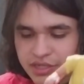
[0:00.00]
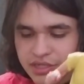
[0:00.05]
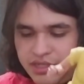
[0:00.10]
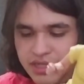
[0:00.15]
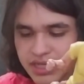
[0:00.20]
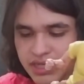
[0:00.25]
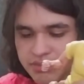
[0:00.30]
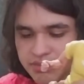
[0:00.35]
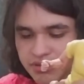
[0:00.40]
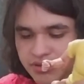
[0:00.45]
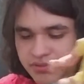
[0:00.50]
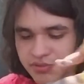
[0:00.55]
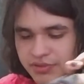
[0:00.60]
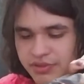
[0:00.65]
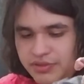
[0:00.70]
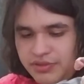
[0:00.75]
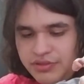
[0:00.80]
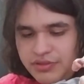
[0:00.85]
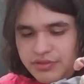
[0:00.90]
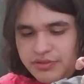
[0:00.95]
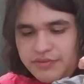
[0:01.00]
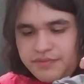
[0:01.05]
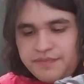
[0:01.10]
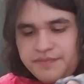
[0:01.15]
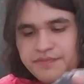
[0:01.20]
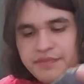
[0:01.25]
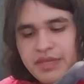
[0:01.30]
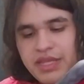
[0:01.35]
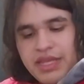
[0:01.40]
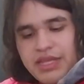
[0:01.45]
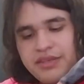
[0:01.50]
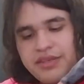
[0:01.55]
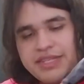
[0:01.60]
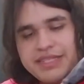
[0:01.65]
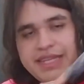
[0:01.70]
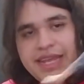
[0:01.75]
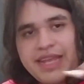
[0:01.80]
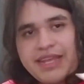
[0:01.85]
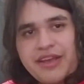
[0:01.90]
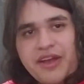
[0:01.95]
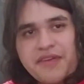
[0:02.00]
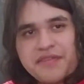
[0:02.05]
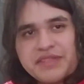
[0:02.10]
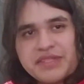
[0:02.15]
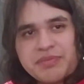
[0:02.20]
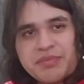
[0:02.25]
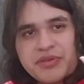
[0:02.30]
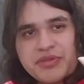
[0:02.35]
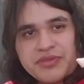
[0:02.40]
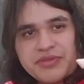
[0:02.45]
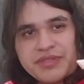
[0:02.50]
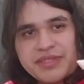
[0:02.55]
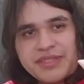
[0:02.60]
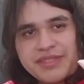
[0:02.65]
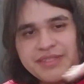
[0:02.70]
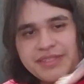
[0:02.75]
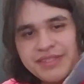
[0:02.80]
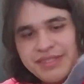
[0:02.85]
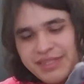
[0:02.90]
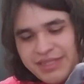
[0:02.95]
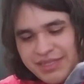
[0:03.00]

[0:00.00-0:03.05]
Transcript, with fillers: And boots. And you can take off his boots.